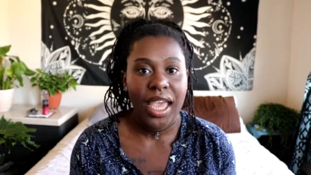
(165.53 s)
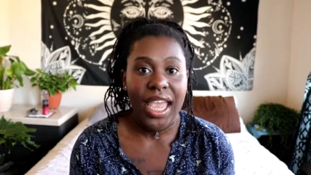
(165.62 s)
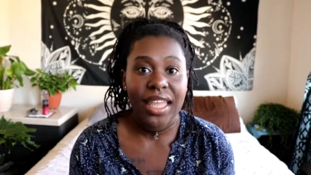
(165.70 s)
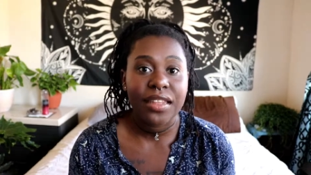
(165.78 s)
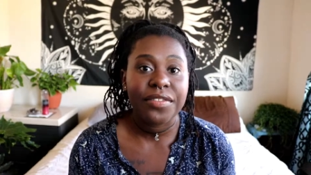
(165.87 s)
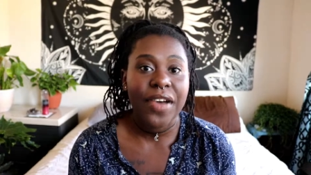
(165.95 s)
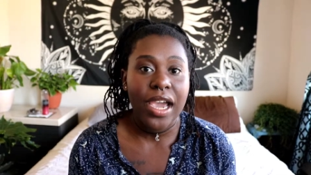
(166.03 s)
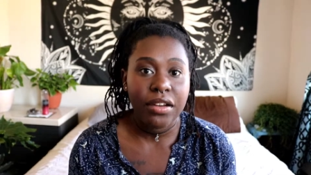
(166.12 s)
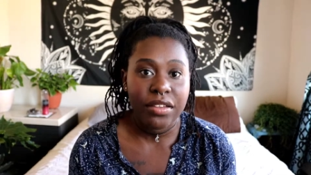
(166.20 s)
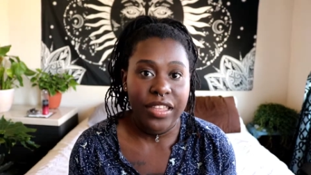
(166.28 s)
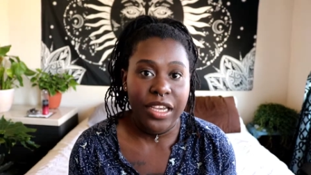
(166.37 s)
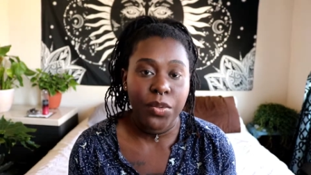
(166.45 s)
And the
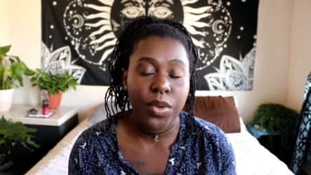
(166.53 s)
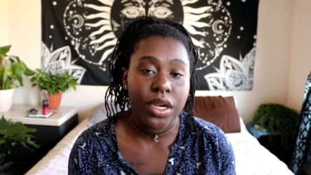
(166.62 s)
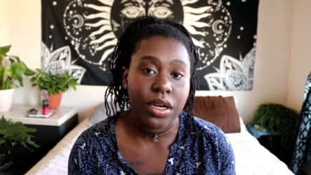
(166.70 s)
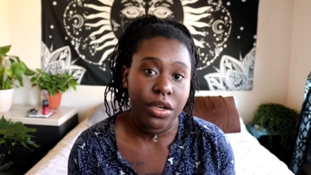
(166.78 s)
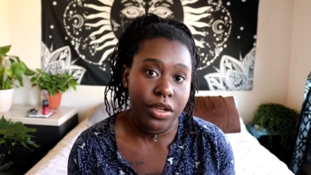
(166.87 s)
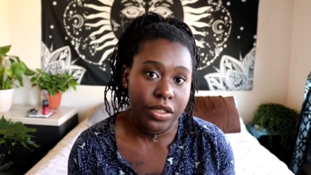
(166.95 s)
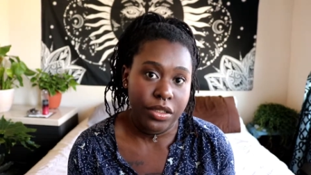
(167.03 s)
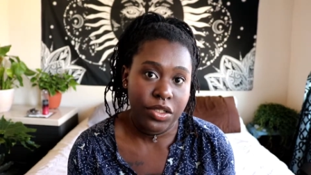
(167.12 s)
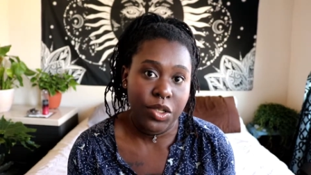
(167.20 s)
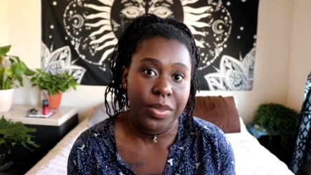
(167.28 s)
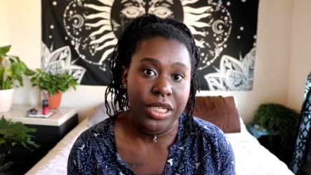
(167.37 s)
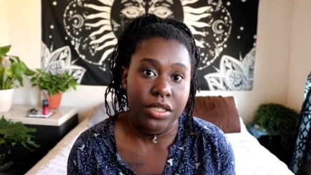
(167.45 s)
final thing we are going
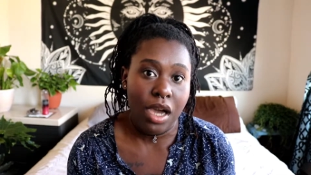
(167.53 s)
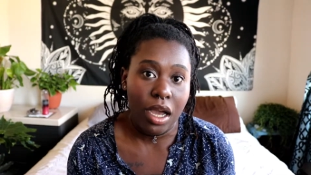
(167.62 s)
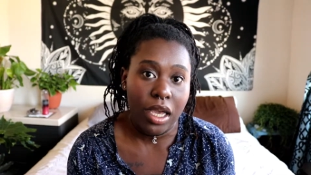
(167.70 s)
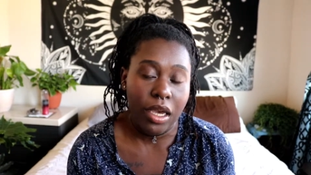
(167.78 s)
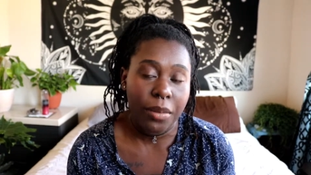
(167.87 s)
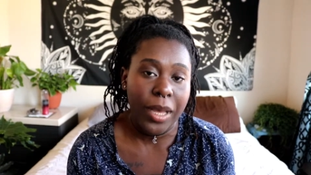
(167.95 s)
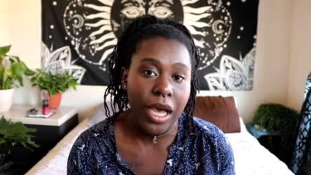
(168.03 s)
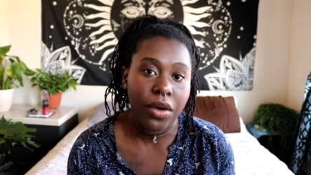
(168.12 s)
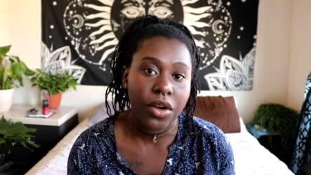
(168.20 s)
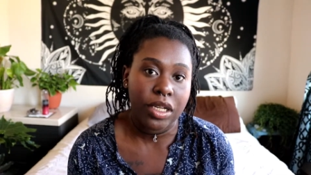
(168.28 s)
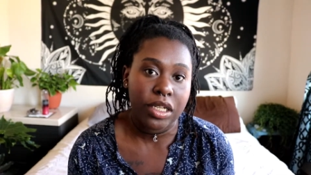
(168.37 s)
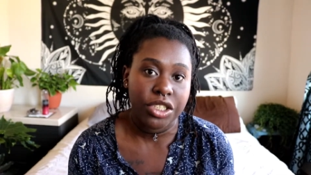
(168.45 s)
to be talking
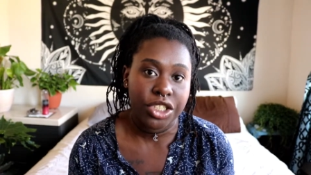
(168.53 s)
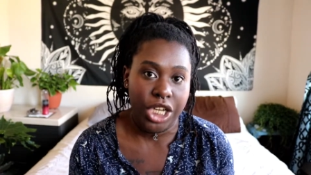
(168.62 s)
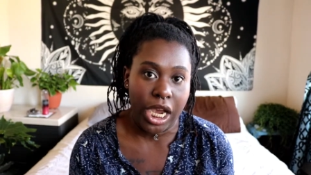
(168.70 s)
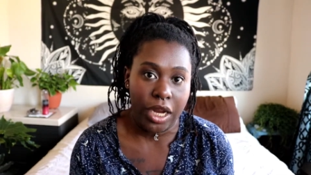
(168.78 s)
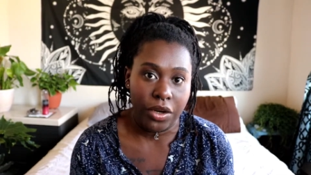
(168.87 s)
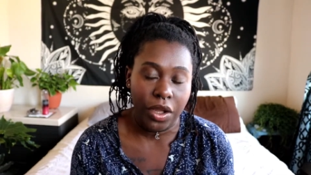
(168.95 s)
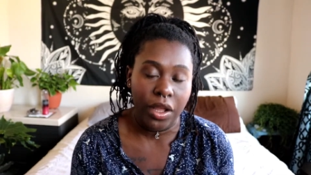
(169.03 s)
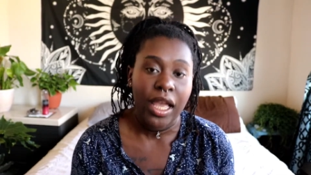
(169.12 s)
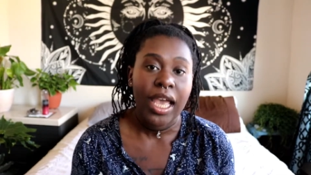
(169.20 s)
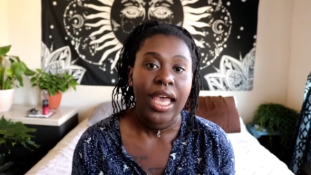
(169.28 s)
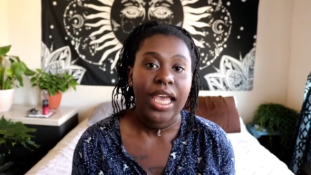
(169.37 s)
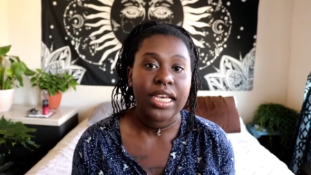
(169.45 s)
about on this channel
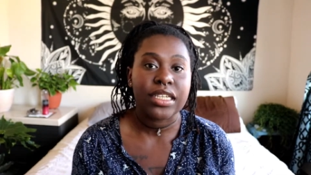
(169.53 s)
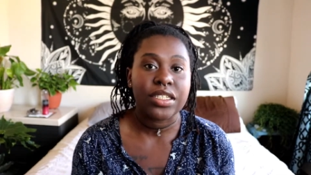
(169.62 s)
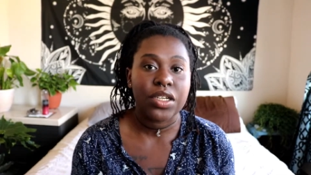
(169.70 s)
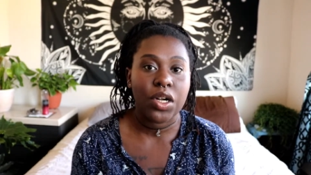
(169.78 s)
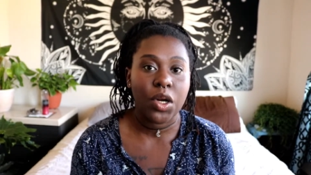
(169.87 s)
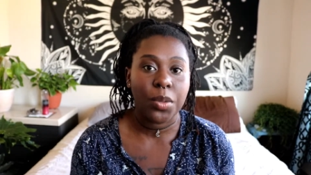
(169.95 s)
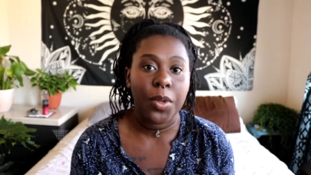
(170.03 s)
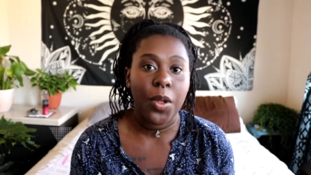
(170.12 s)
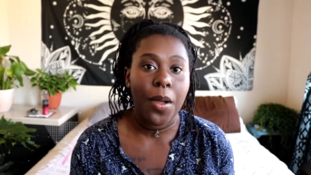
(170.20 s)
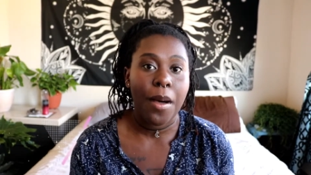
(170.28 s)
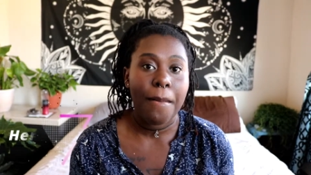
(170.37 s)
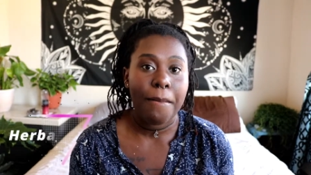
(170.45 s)
is
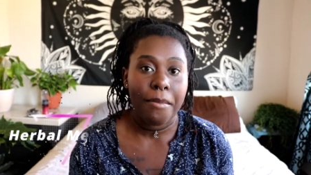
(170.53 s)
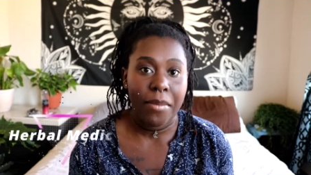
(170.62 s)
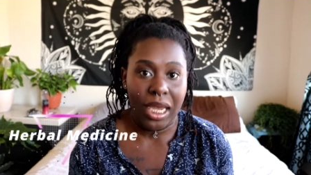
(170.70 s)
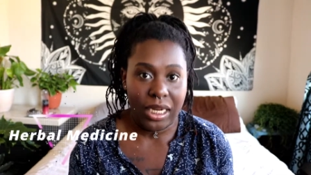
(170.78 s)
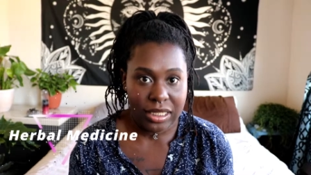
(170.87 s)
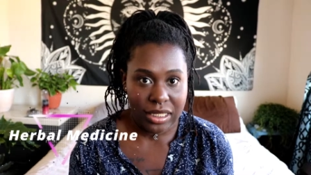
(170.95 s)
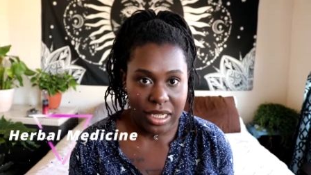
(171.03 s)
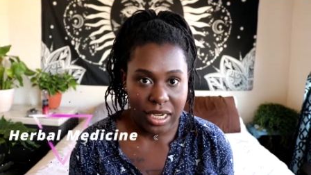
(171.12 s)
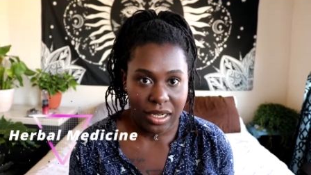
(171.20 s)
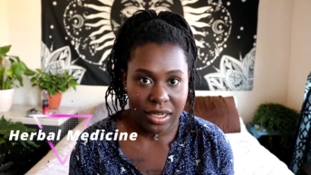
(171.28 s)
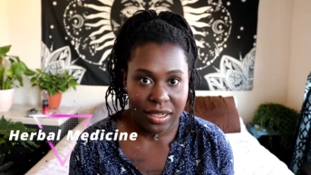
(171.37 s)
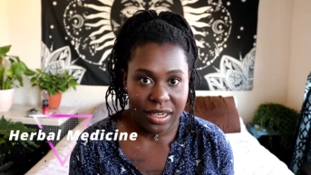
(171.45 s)
herbal medicine.